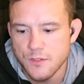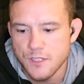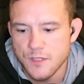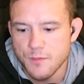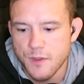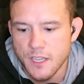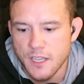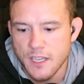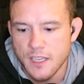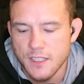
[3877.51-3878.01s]
It's
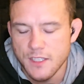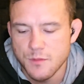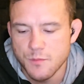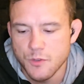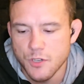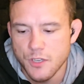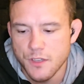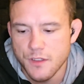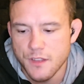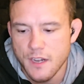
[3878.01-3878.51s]
my kids'
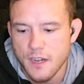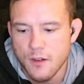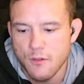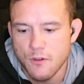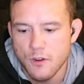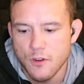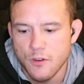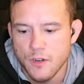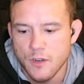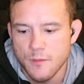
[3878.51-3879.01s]
book that I
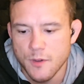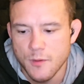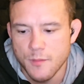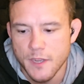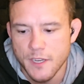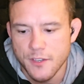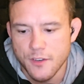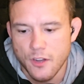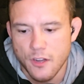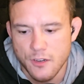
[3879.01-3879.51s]
wrote about
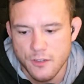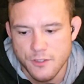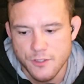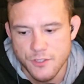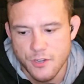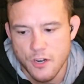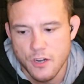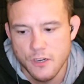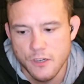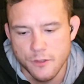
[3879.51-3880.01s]
my daughter
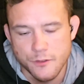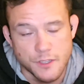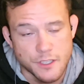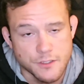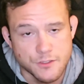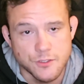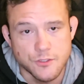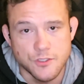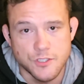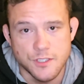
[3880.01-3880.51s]
Zara, who
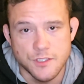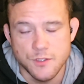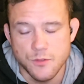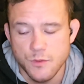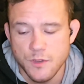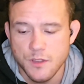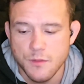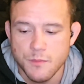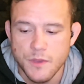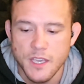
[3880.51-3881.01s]
does jiu-jitsu
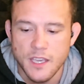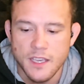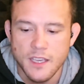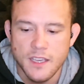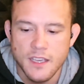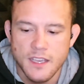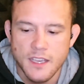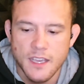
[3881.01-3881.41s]
with me,